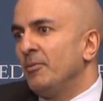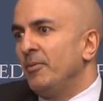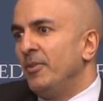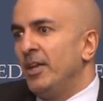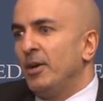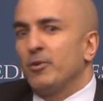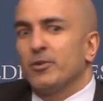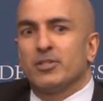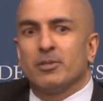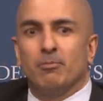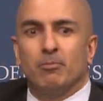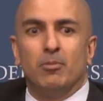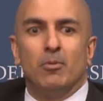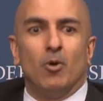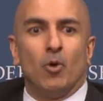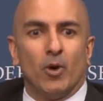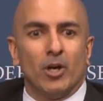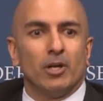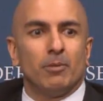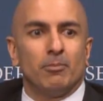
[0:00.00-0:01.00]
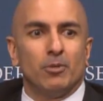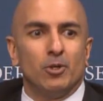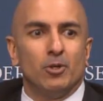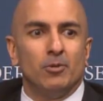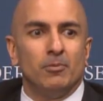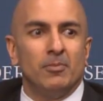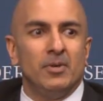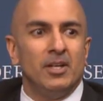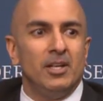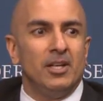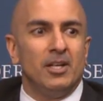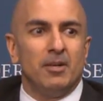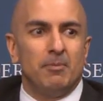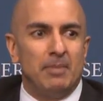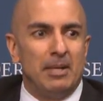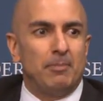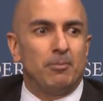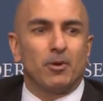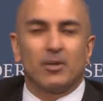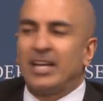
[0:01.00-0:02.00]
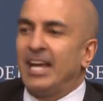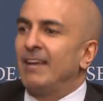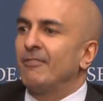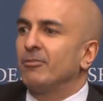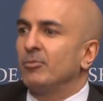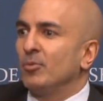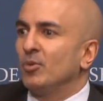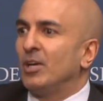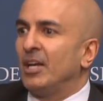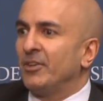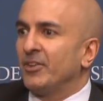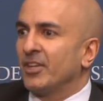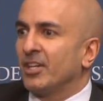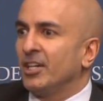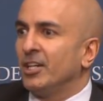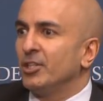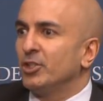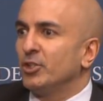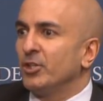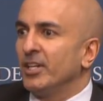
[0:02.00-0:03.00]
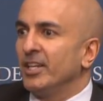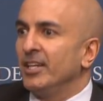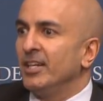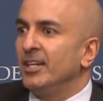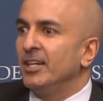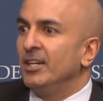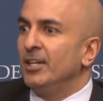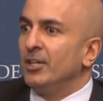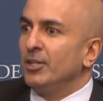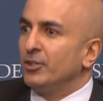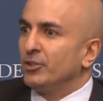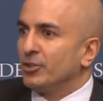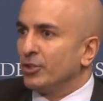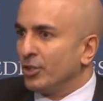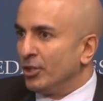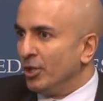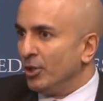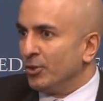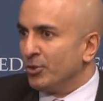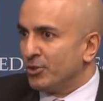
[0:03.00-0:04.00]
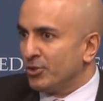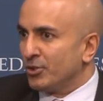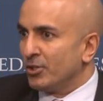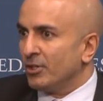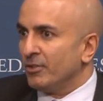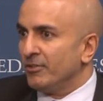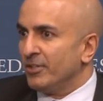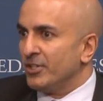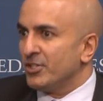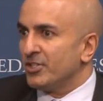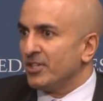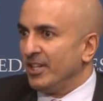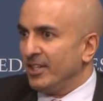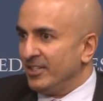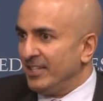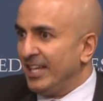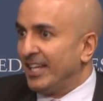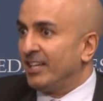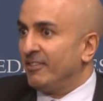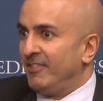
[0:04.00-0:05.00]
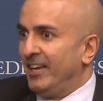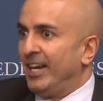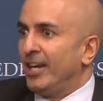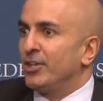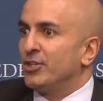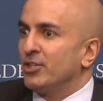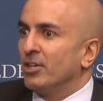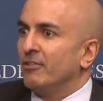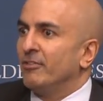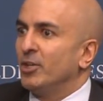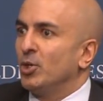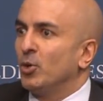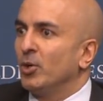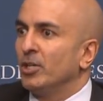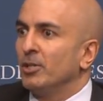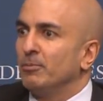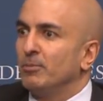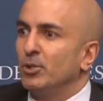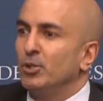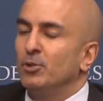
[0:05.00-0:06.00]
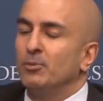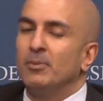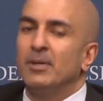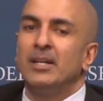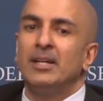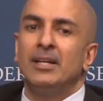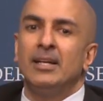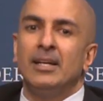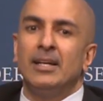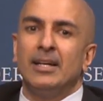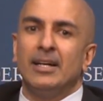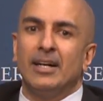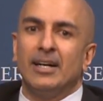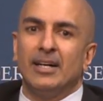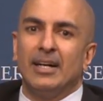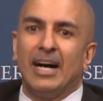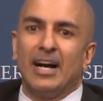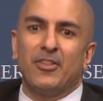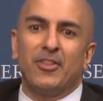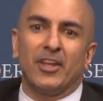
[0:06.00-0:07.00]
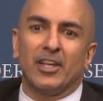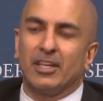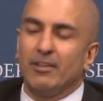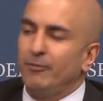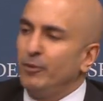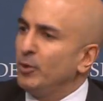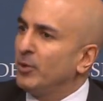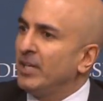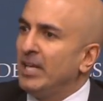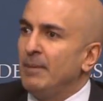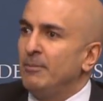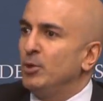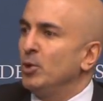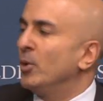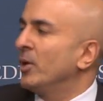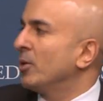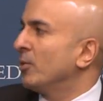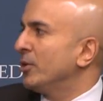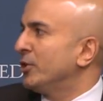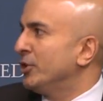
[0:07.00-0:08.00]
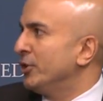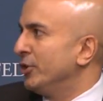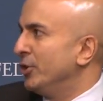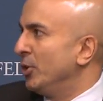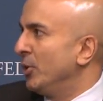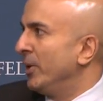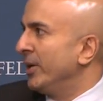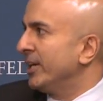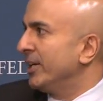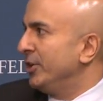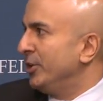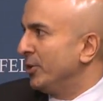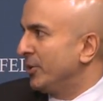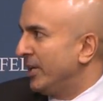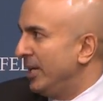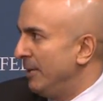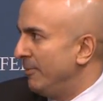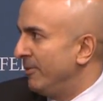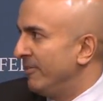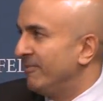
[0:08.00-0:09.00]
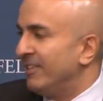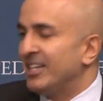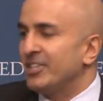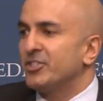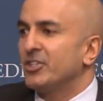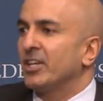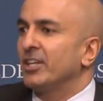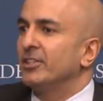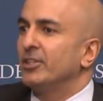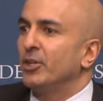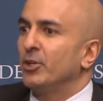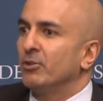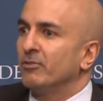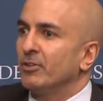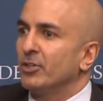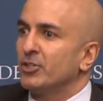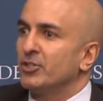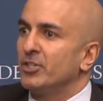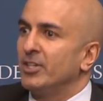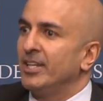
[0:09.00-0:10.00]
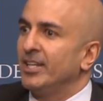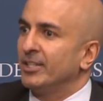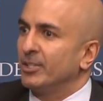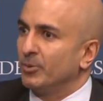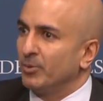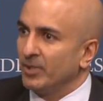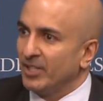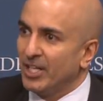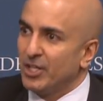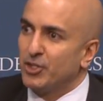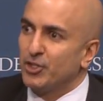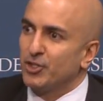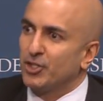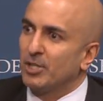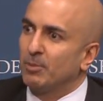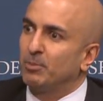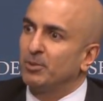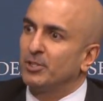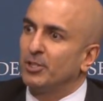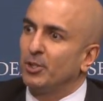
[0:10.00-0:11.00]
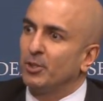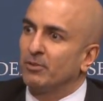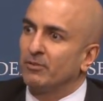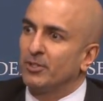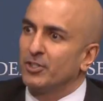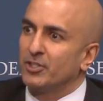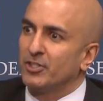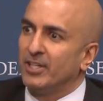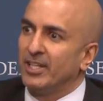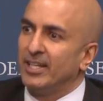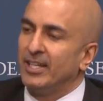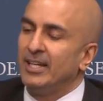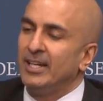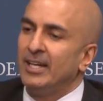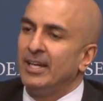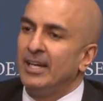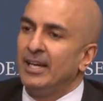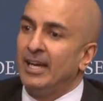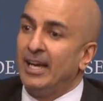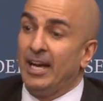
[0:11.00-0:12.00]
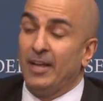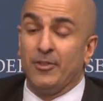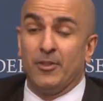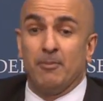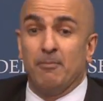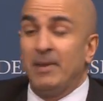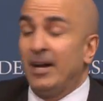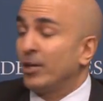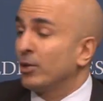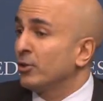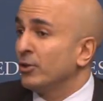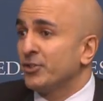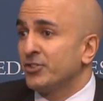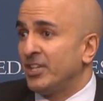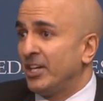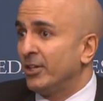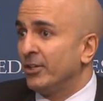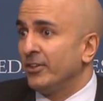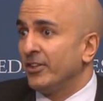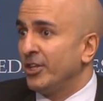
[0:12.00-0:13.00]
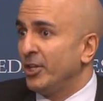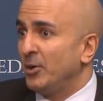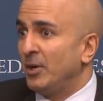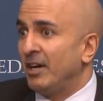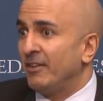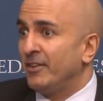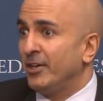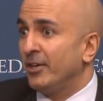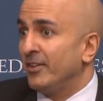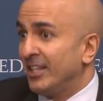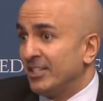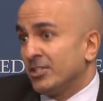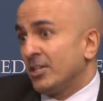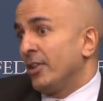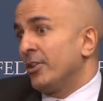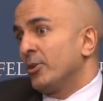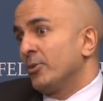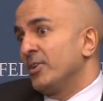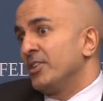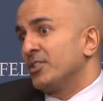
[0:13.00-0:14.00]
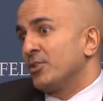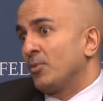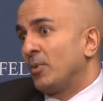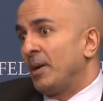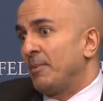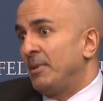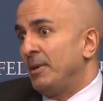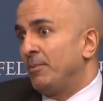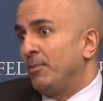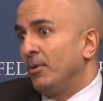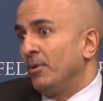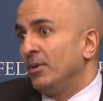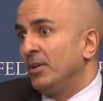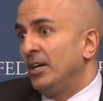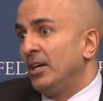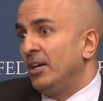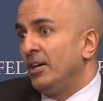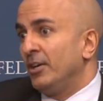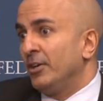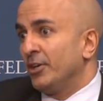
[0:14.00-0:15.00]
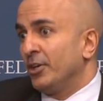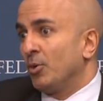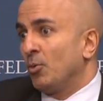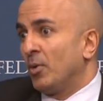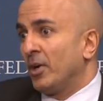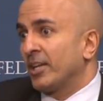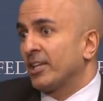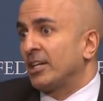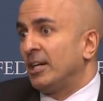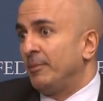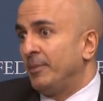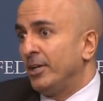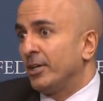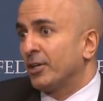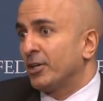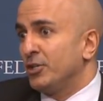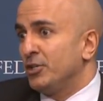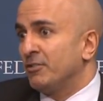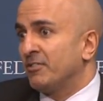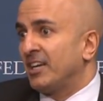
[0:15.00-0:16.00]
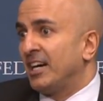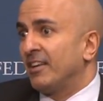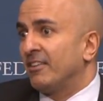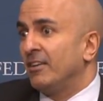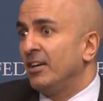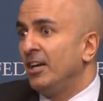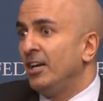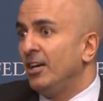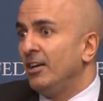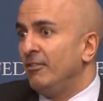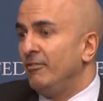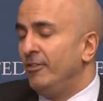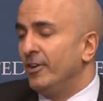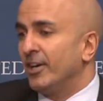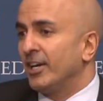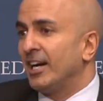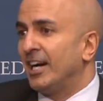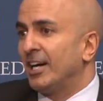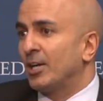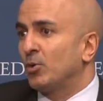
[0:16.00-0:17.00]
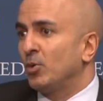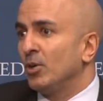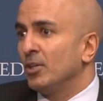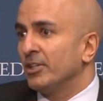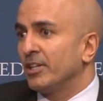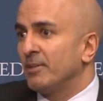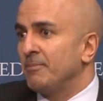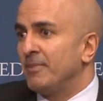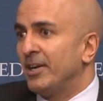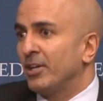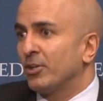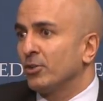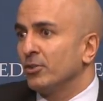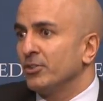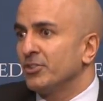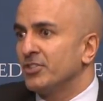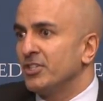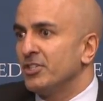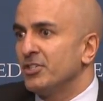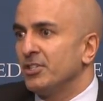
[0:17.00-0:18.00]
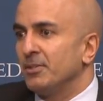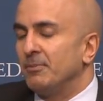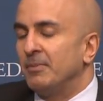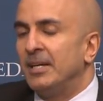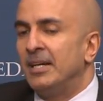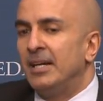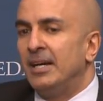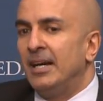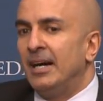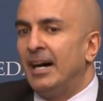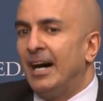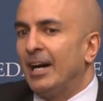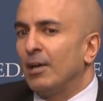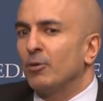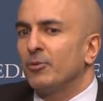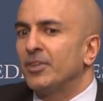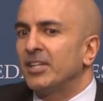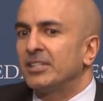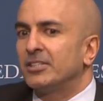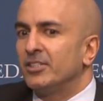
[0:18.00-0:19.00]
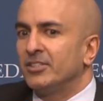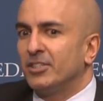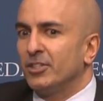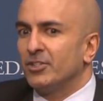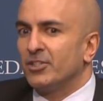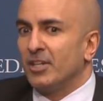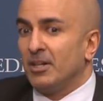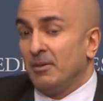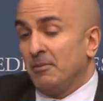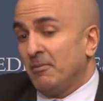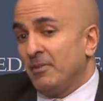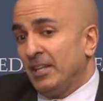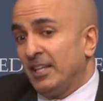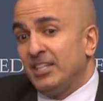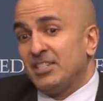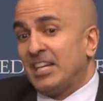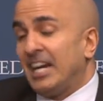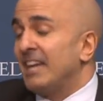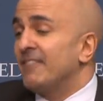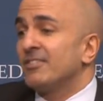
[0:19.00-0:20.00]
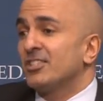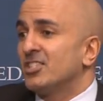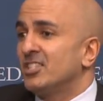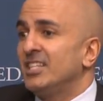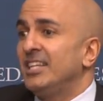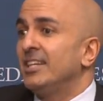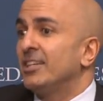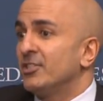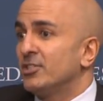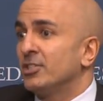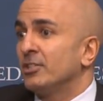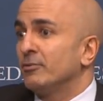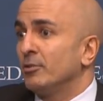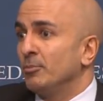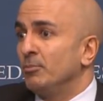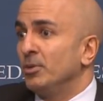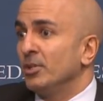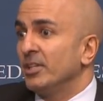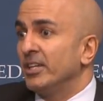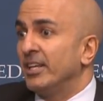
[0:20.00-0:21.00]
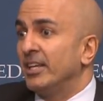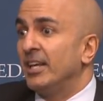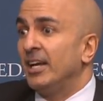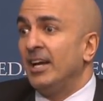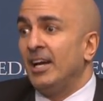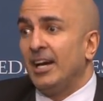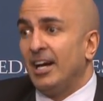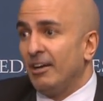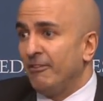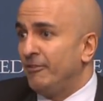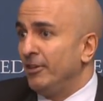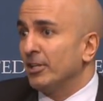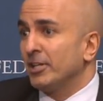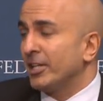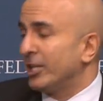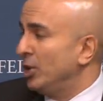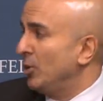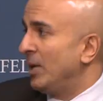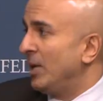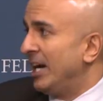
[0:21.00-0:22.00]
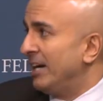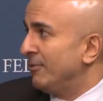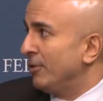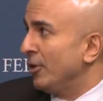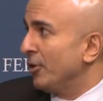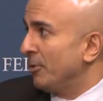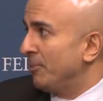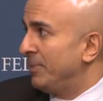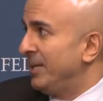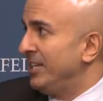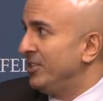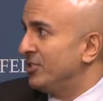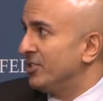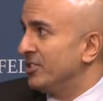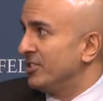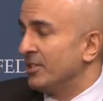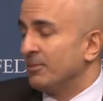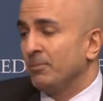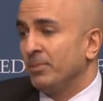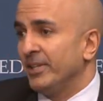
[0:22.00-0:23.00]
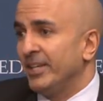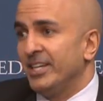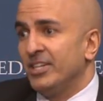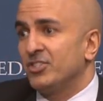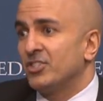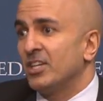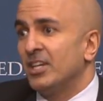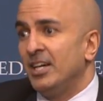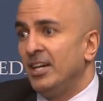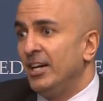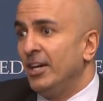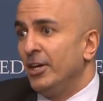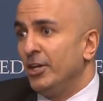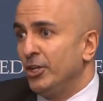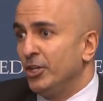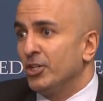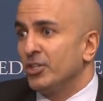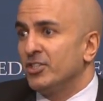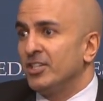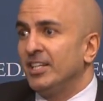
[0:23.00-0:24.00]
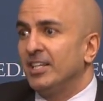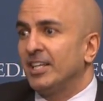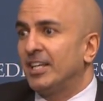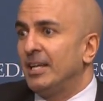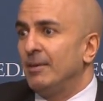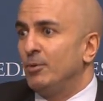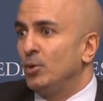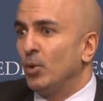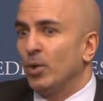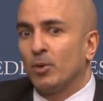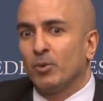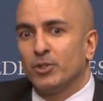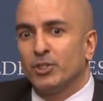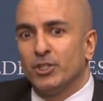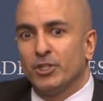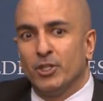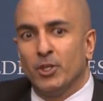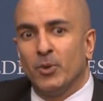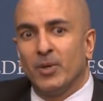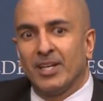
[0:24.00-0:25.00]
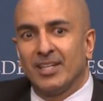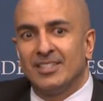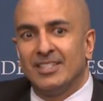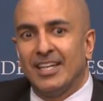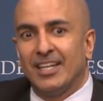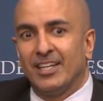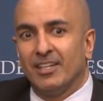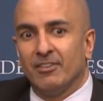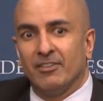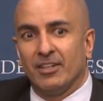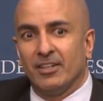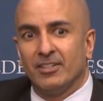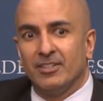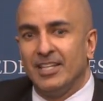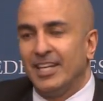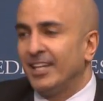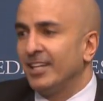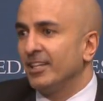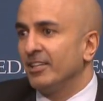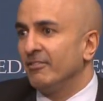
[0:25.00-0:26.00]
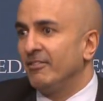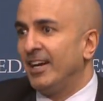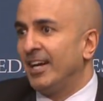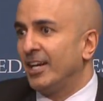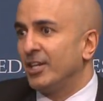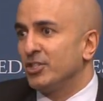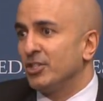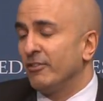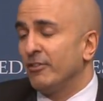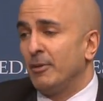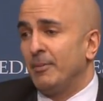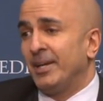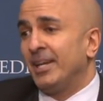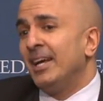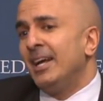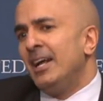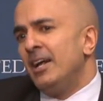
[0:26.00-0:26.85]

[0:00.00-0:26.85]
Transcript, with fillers: There was an oil boom. People came from around the country to go service and take advantage of the oil boom. Uh, I think if you keep doing what you're doing and you keep investing in the university and the relationship with the university and the medical center that you have here, that's another reason why people you know, want to come here because you've got very high quality medical system. I don't think that there's, at least I haven't seen a silver bullet. I feel like you have all the pieces in place you just need to keep doing what you're doing and taking taking advantage of them. And